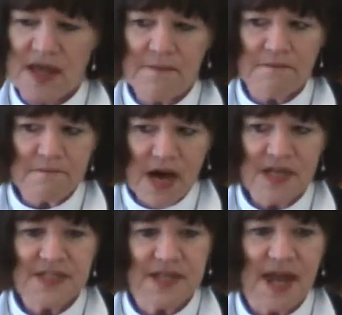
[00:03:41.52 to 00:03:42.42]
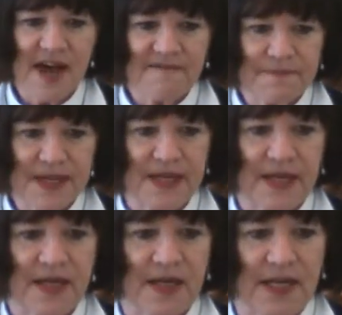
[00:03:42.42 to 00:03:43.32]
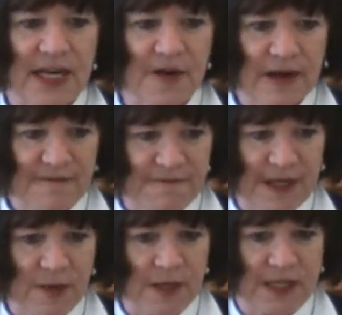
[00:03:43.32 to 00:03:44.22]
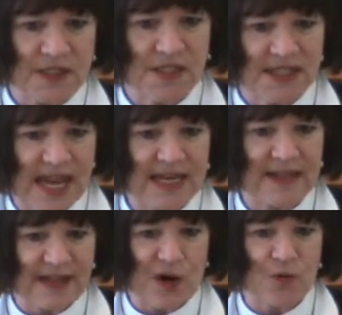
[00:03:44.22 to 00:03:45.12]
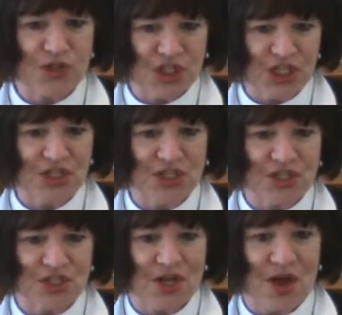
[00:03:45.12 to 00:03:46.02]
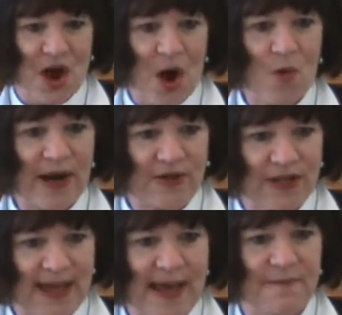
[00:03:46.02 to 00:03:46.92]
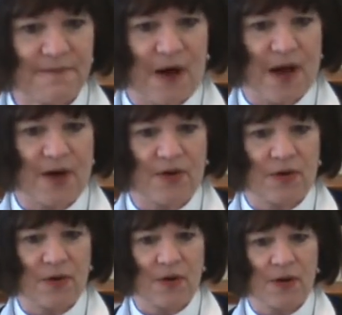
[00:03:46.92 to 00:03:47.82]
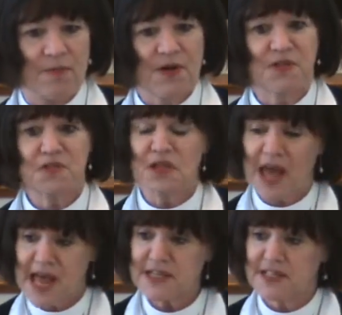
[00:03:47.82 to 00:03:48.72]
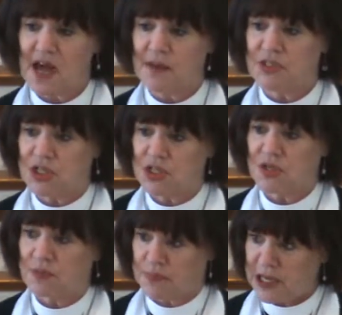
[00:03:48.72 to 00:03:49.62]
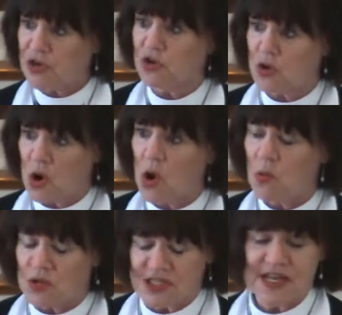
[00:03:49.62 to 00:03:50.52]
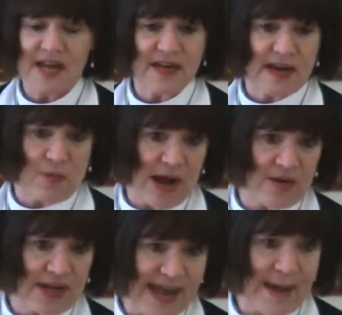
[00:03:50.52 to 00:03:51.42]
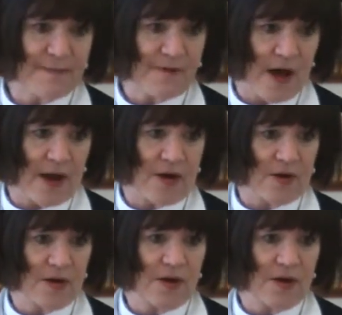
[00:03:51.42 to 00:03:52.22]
It must have been an eerie feeling standing there with Jesus around a campfire, because the last time Peter was standing around a campfire,